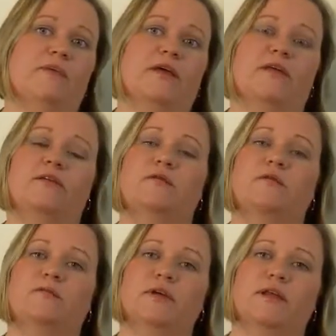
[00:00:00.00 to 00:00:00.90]
And
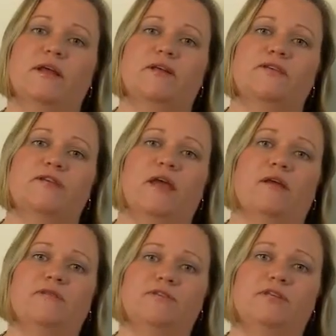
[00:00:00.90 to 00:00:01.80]
you'll really
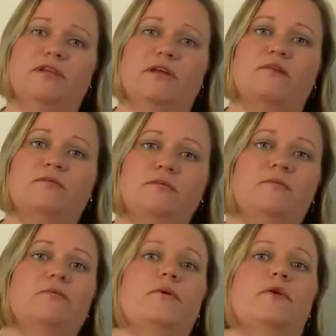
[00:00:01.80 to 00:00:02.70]
understand what you need to
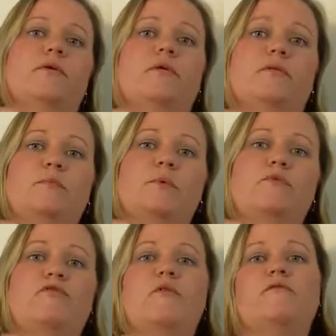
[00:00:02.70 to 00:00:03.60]
do in order to
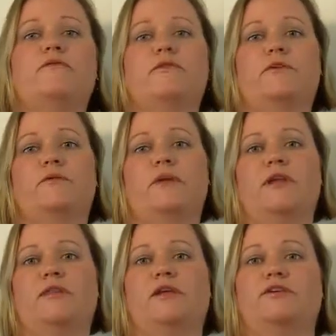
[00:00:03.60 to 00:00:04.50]
move forward and
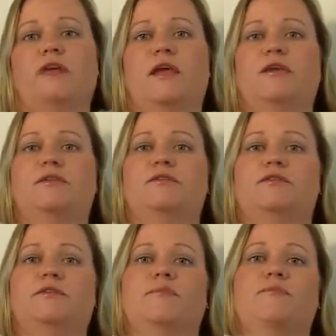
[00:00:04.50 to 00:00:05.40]
create that change.